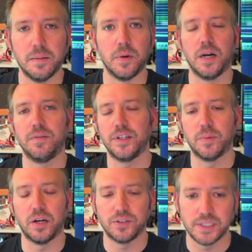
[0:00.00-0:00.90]
of someone
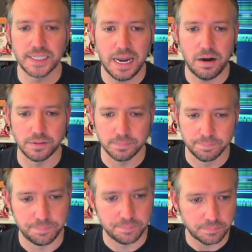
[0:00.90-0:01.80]
else's account.
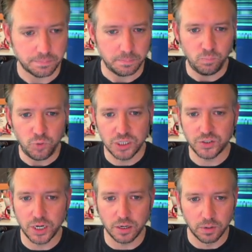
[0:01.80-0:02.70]

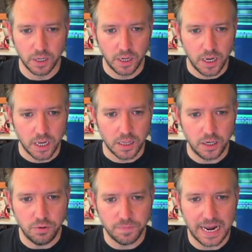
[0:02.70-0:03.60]
So then
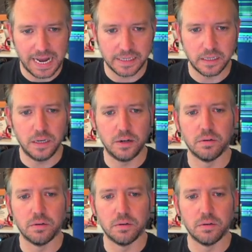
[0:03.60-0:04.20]
you've got, you know,